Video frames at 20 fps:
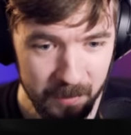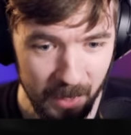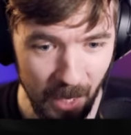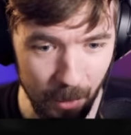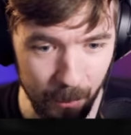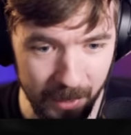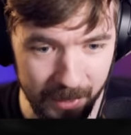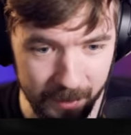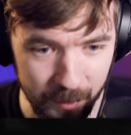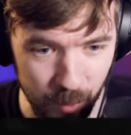
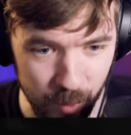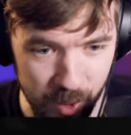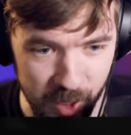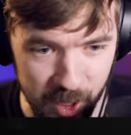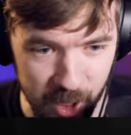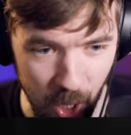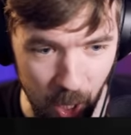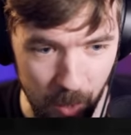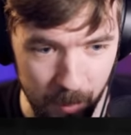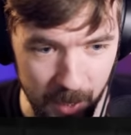I went through
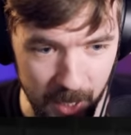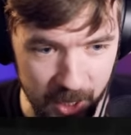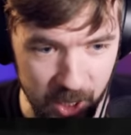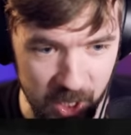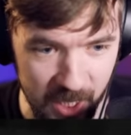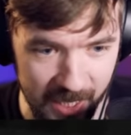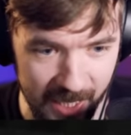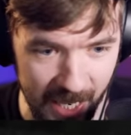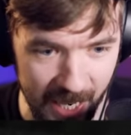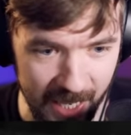so
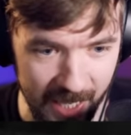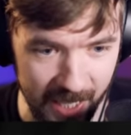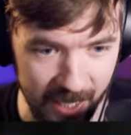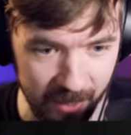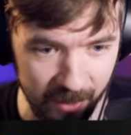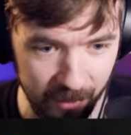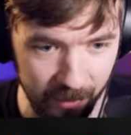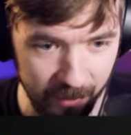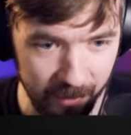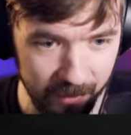much to get here!